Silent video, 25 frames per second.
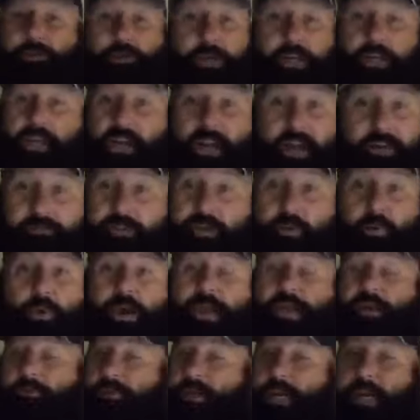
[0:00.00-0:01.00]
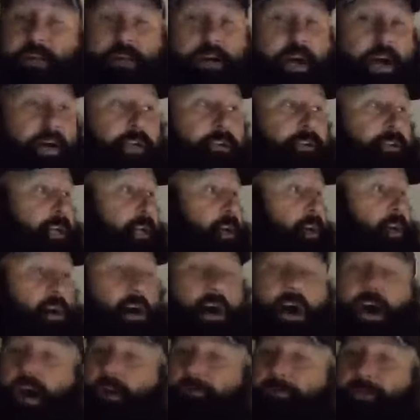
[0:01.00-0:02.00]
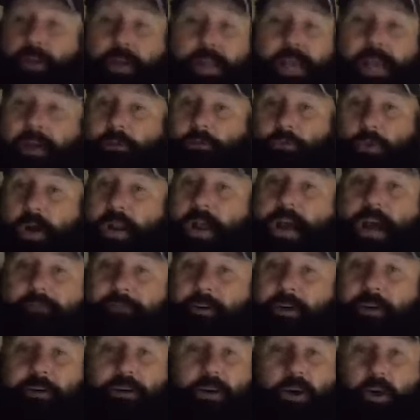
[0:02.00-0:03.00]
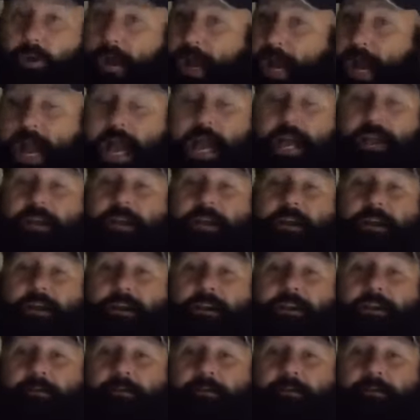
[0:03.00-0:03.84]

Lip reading: You can live the way you did, hunt, off the land, whatever. Go ahead.